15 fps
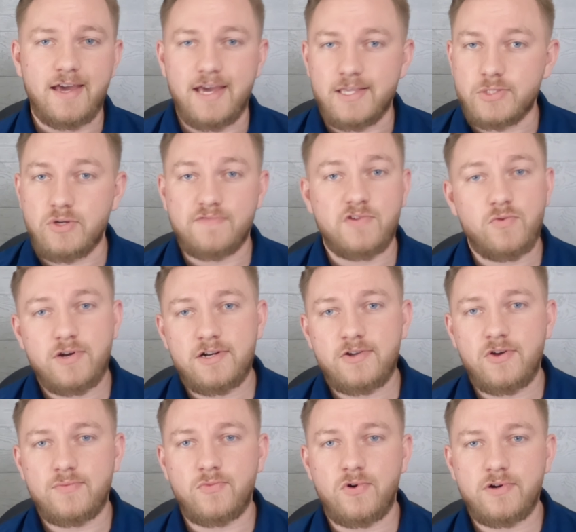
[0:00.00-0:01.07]
And so if you want to
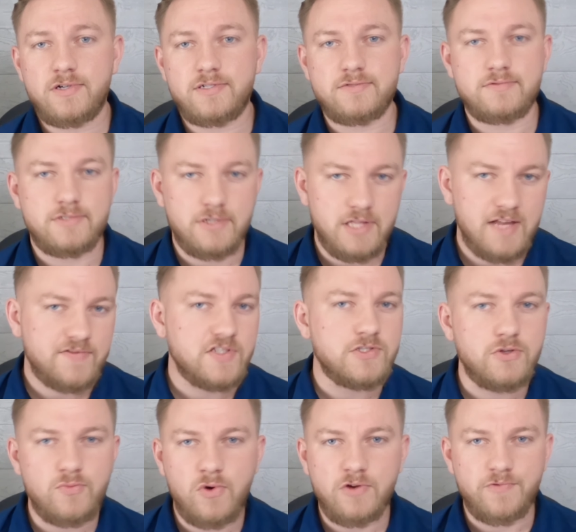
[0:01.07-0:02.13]
know more, you'll have to
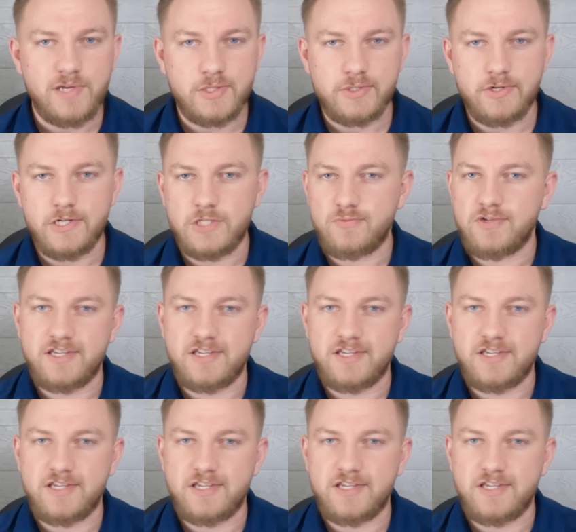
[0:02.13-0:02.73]
do more research.